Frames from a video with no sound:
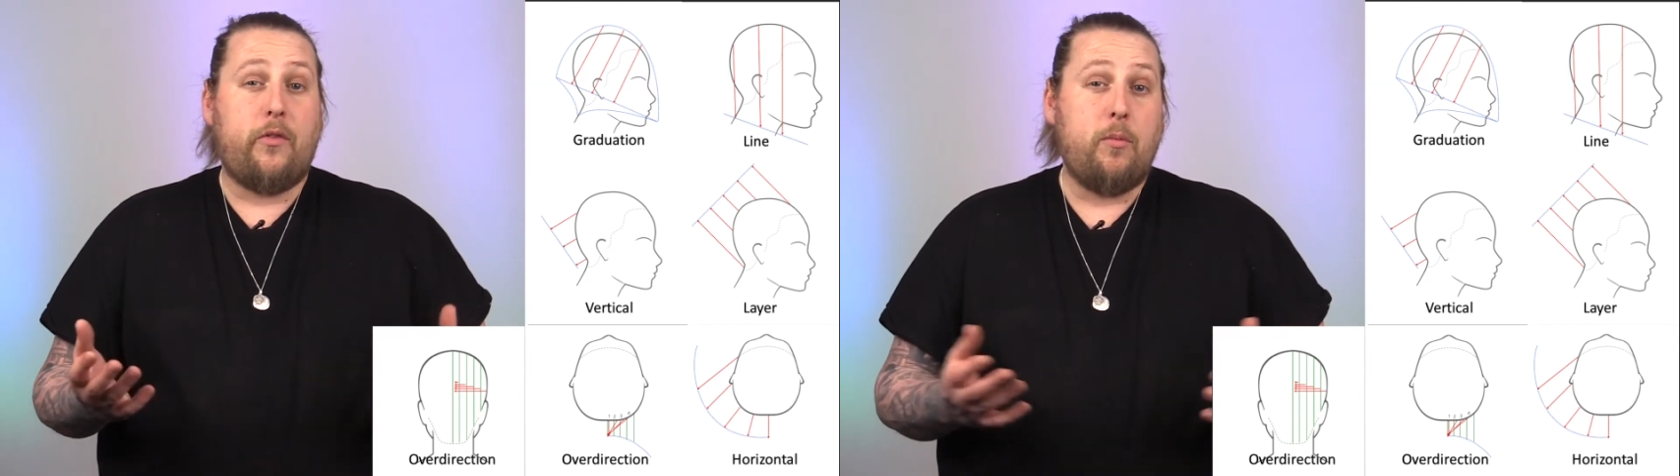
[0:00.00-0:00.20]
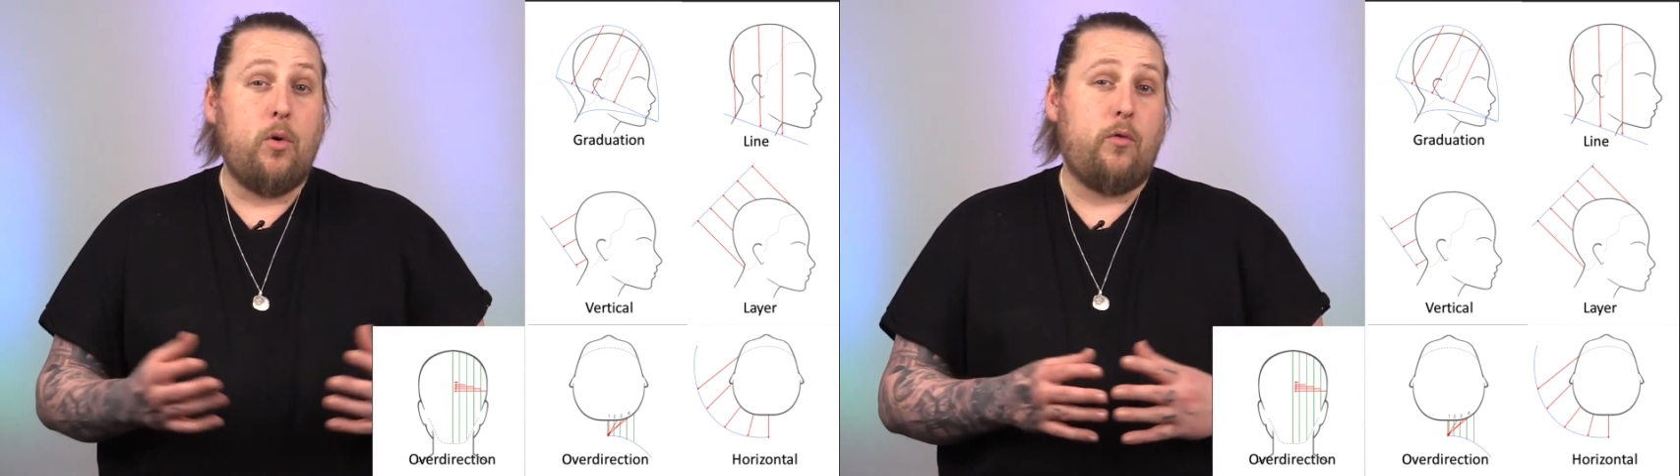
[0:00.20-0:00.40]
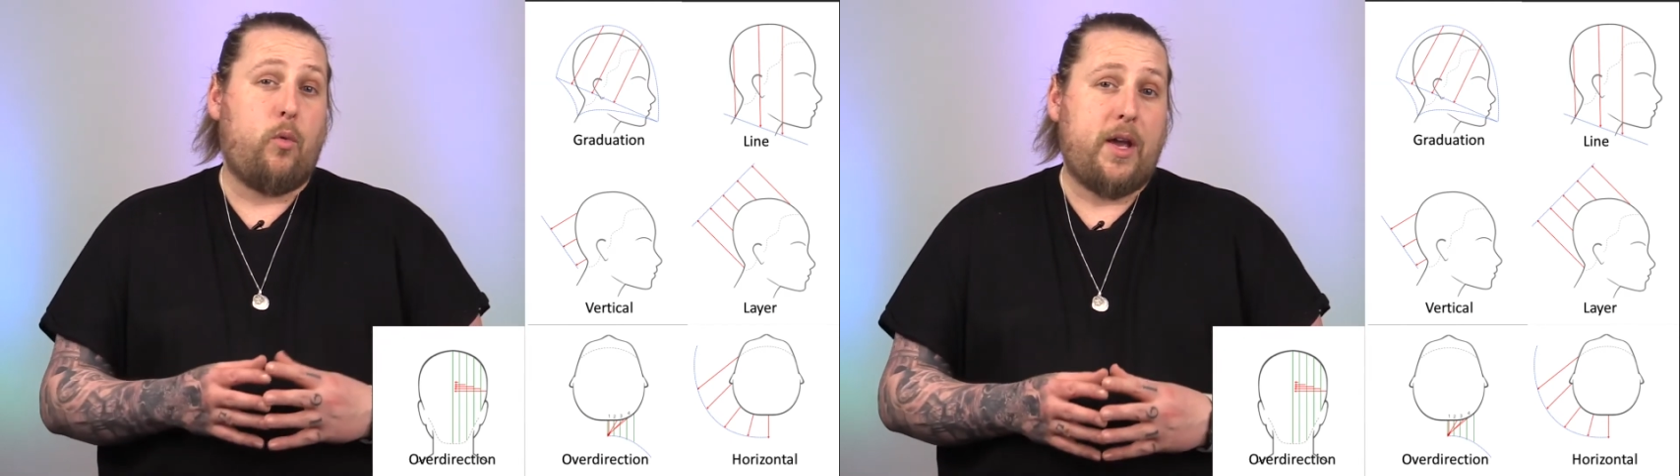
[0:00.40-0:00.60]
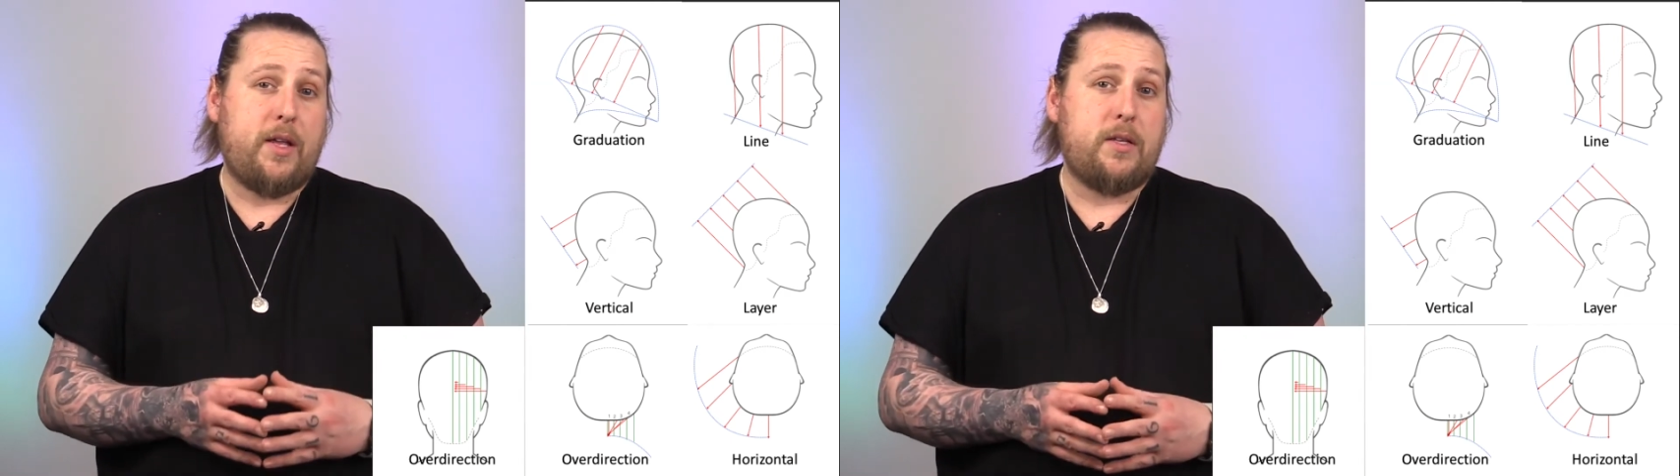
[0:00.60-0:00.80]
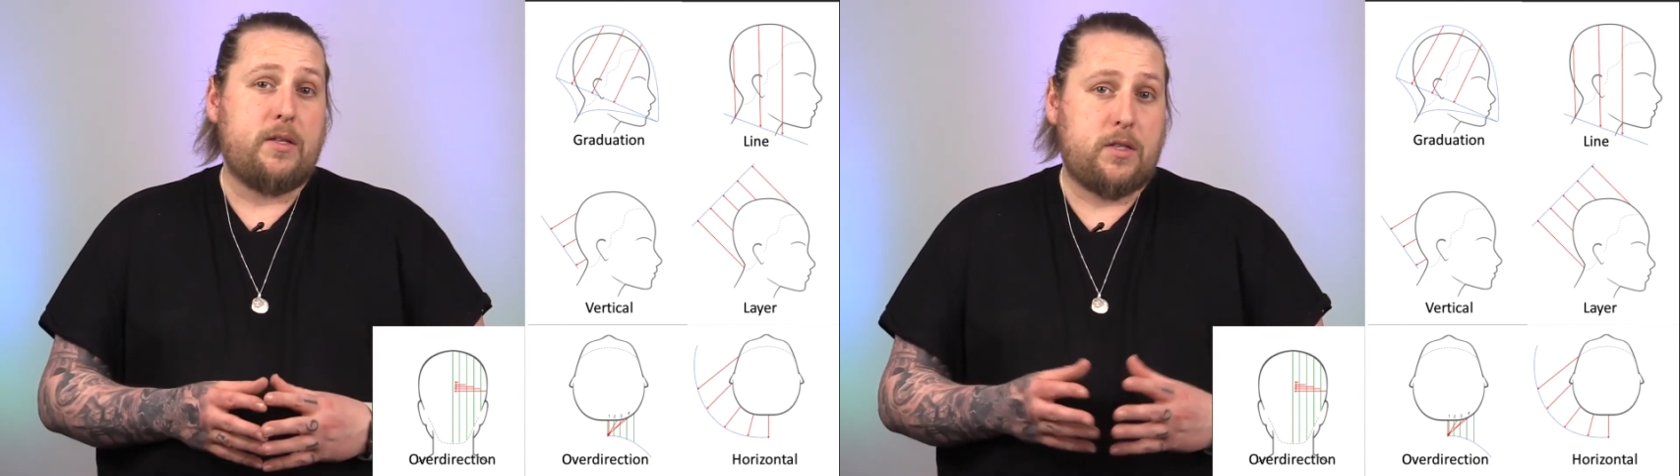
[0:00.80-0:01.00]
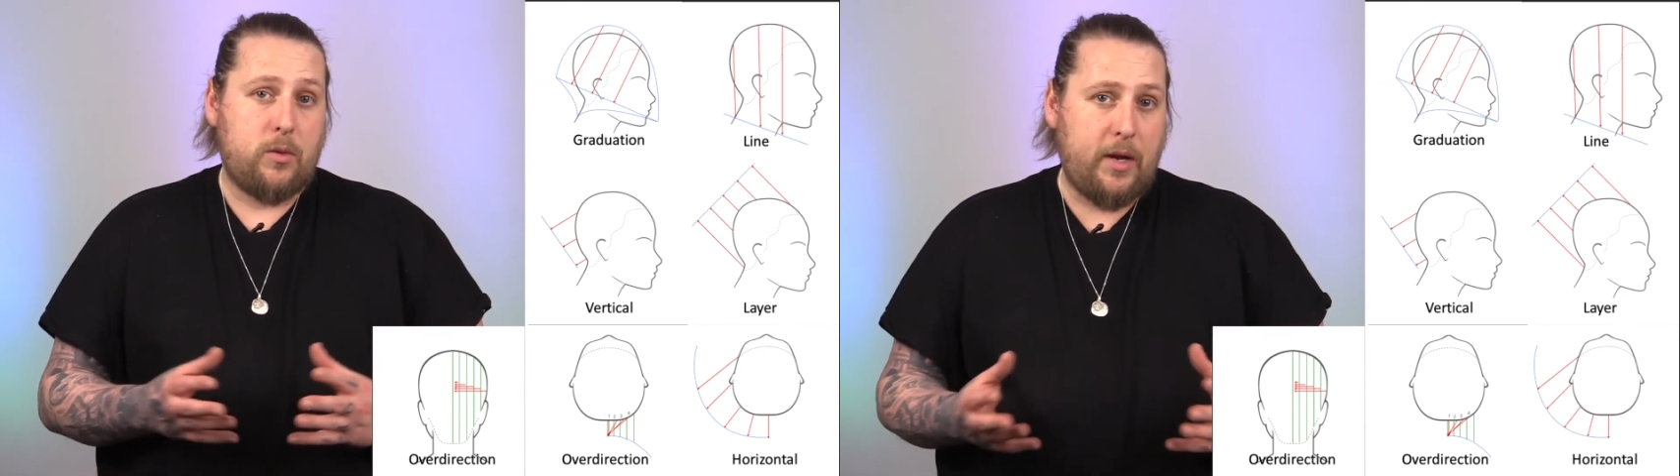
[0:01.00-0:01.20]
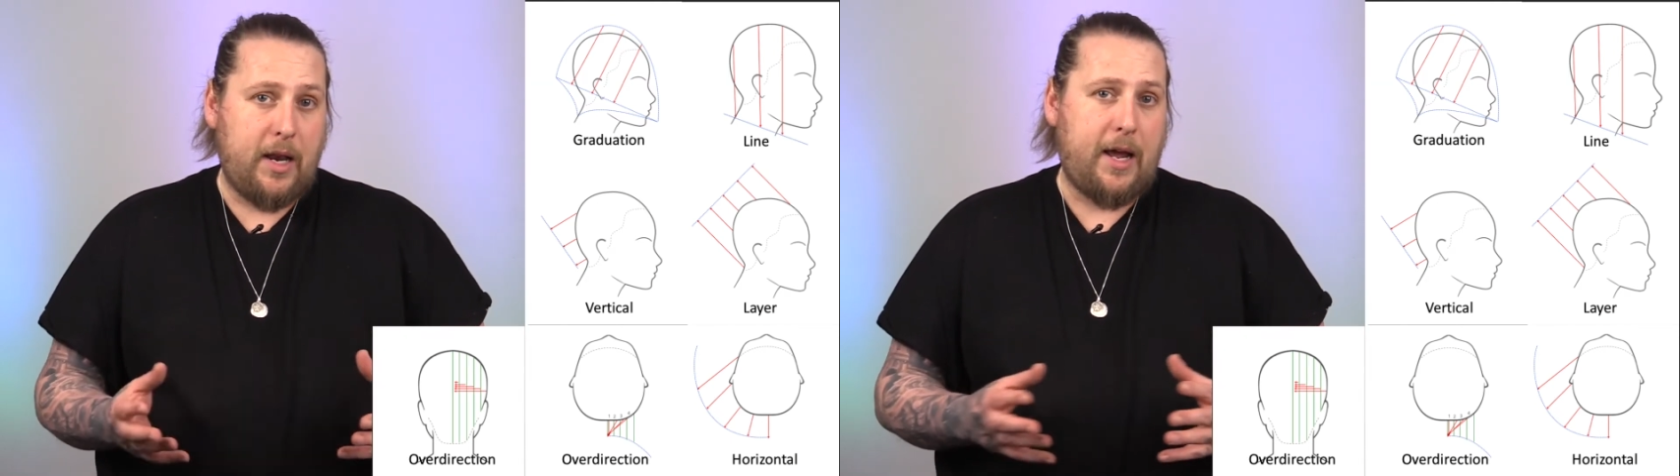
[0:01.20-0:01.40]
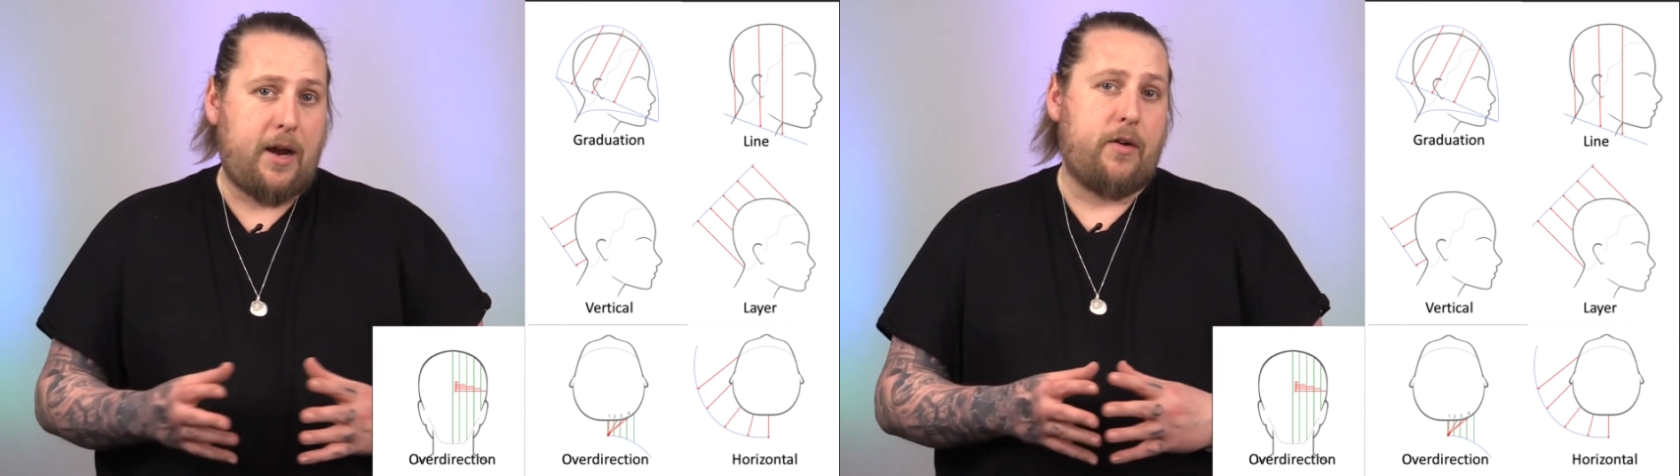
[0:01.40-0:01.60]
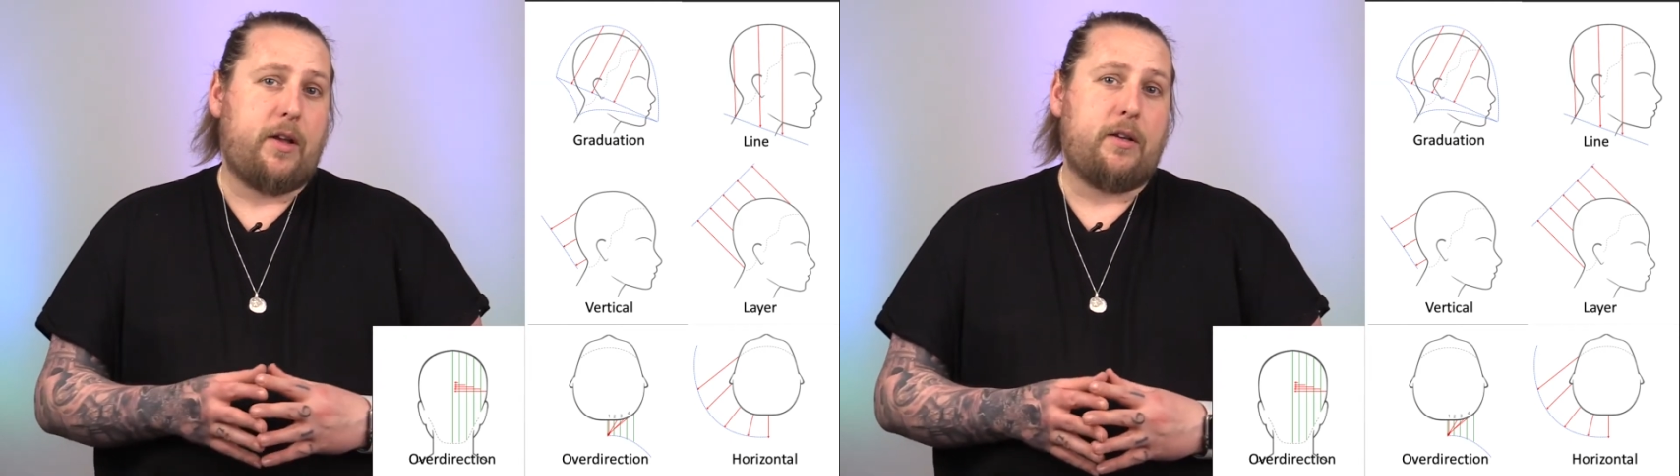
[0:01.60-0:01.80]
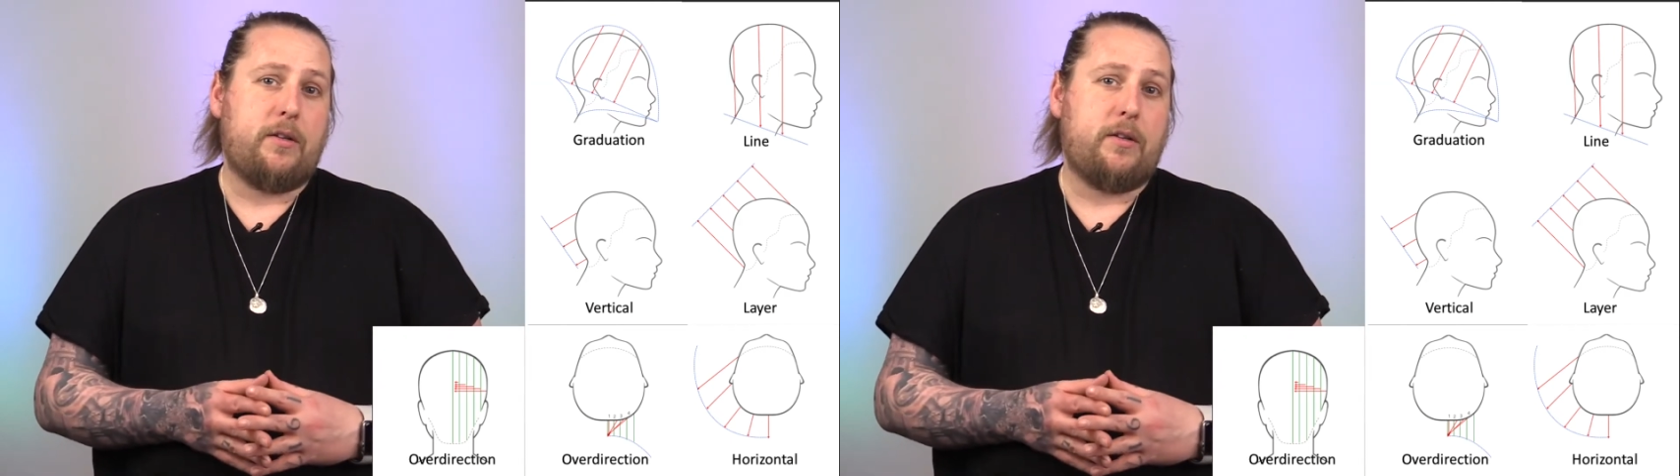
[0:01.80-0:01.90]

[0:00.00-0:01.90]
remove weight, so we're layering.